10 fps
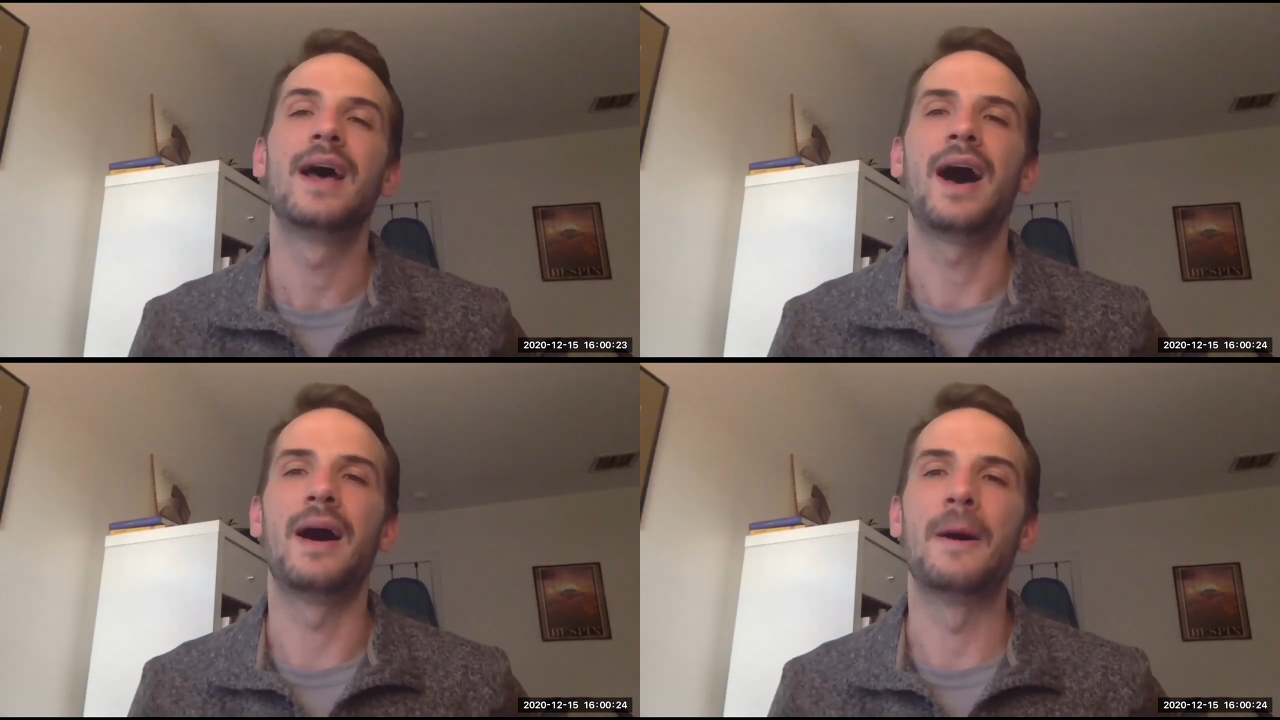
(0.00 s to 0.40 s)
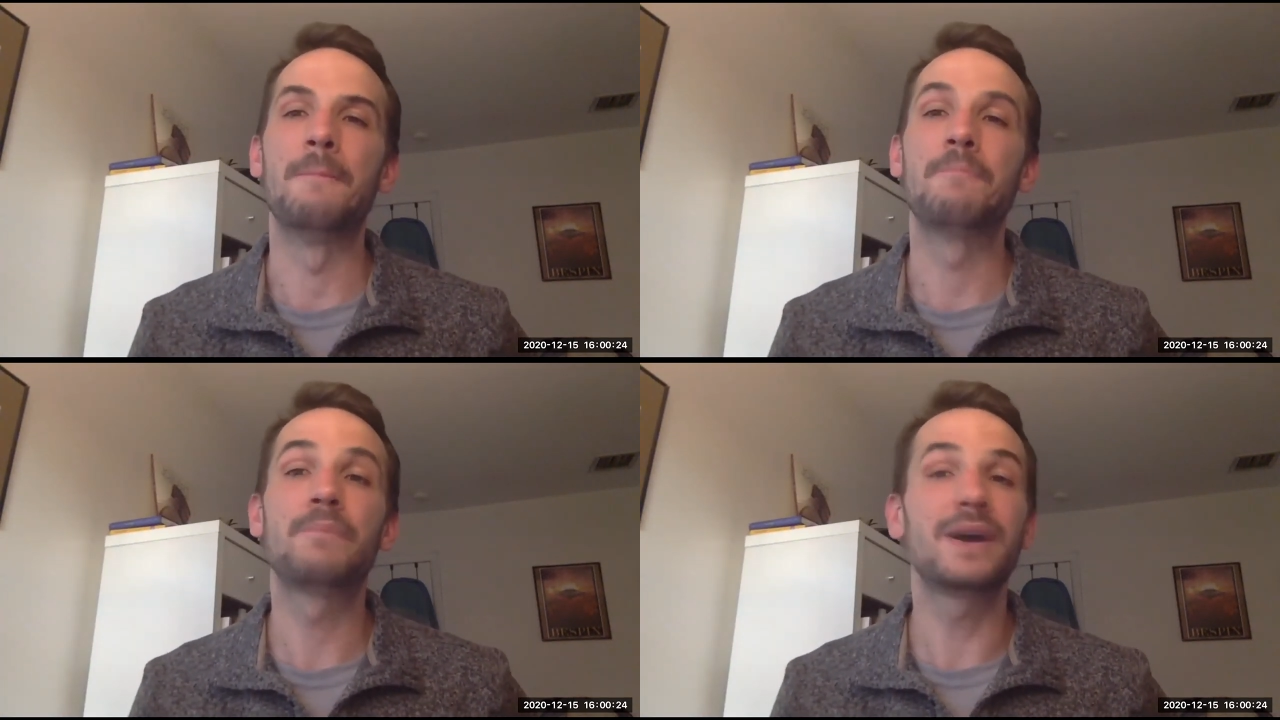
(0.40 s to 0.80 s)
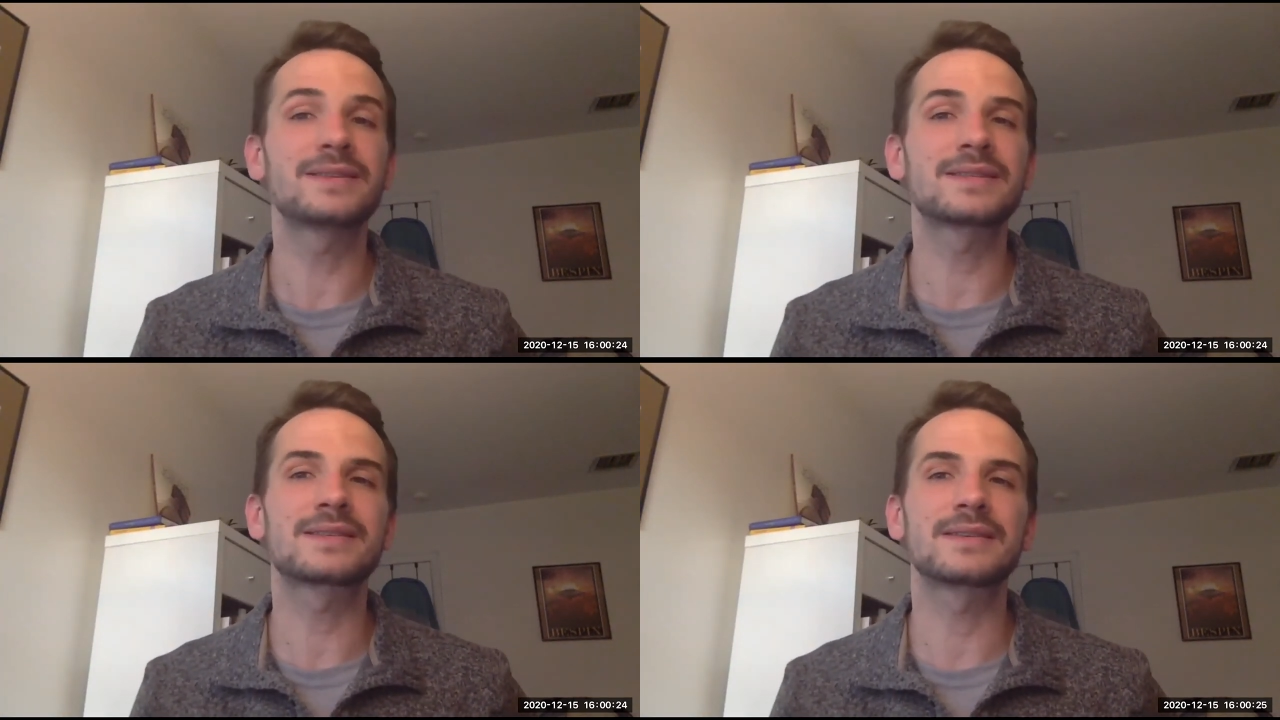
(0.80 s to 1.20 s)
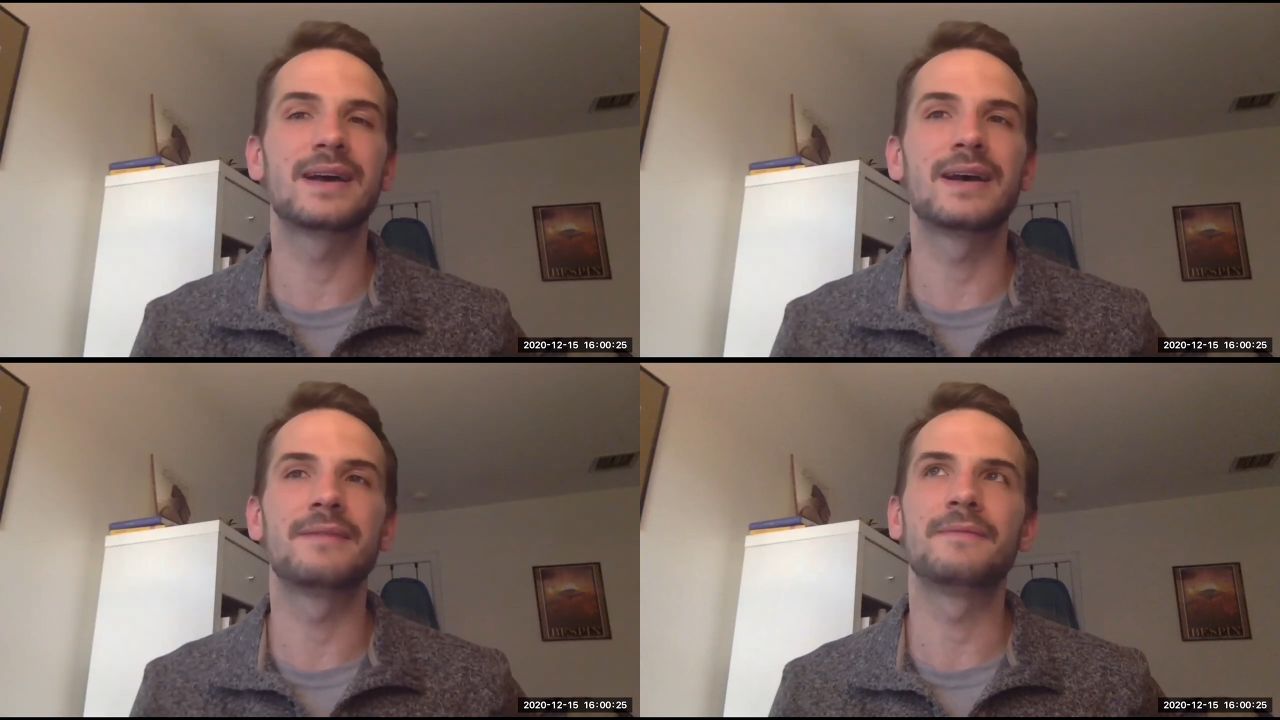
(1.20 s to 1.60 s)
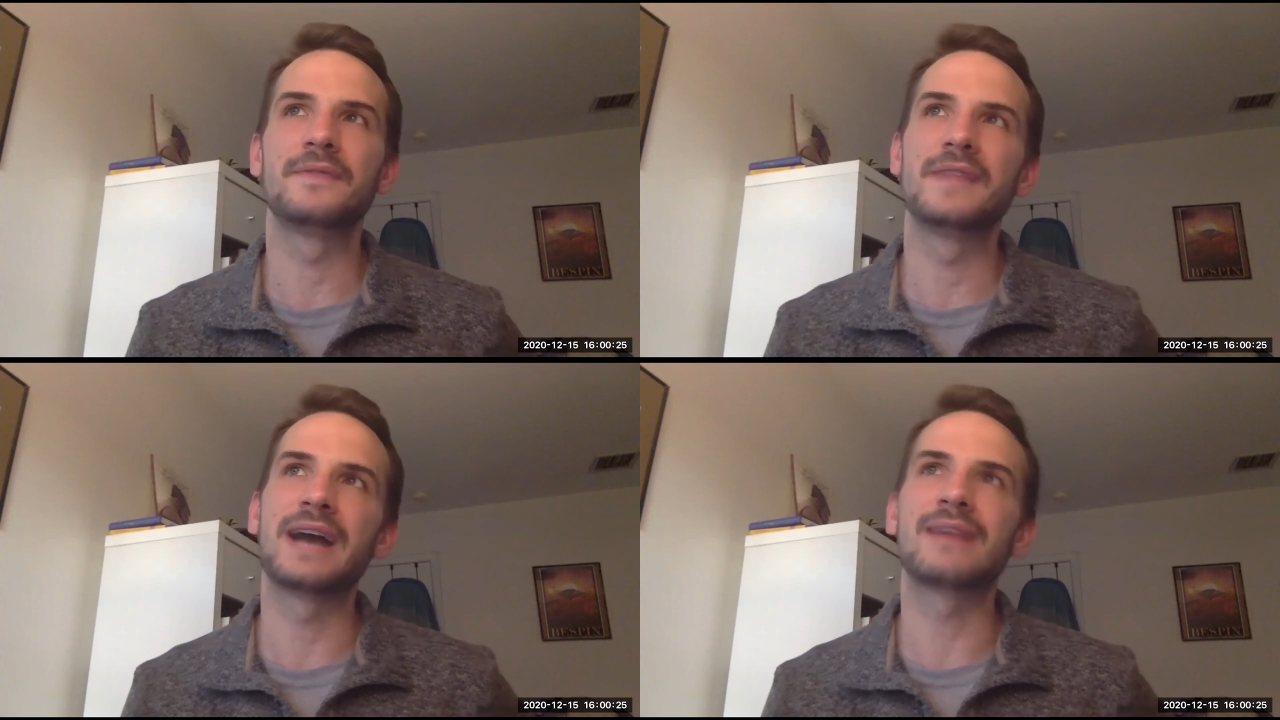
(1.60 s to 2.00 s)
Um, but
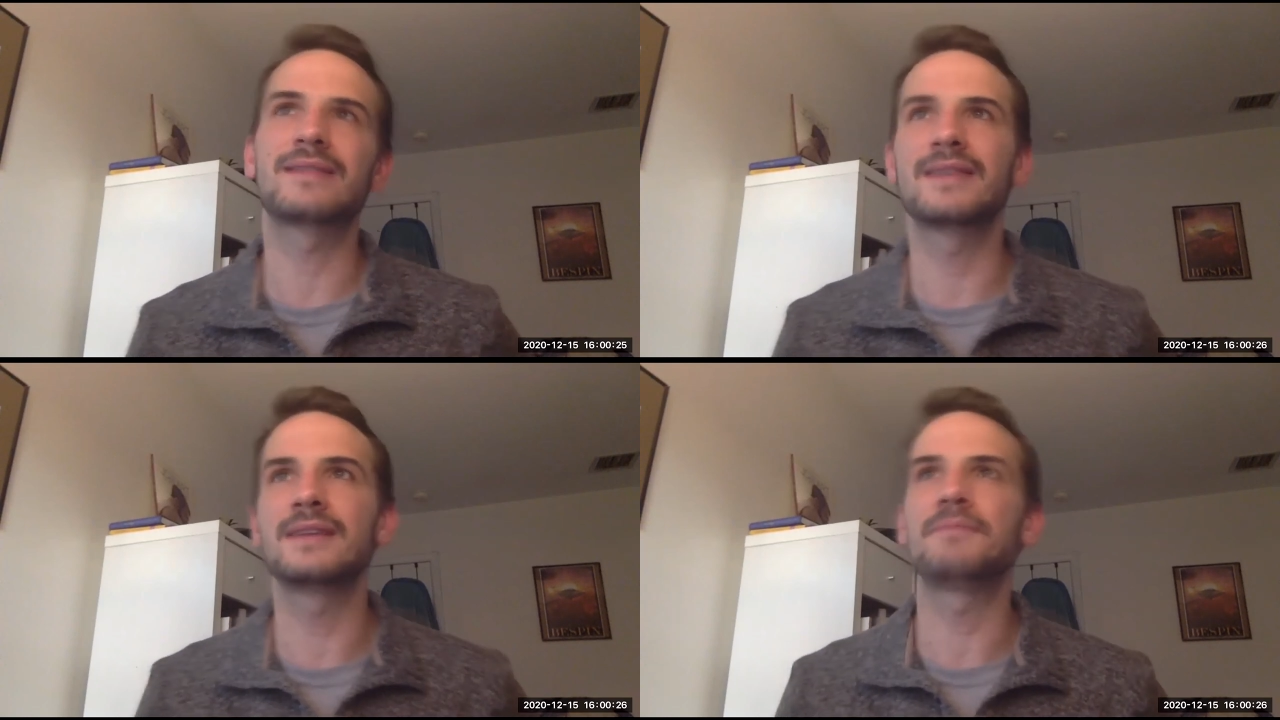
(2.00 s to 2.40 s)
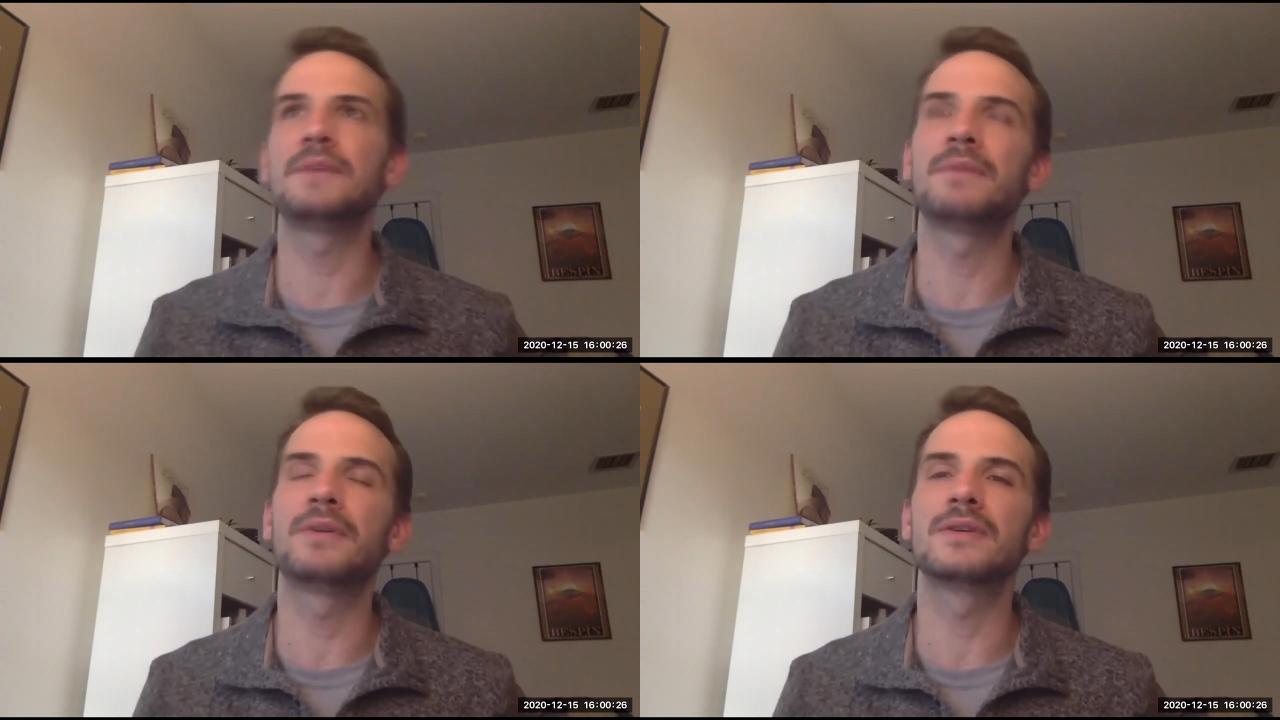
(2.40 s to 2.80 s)
I think people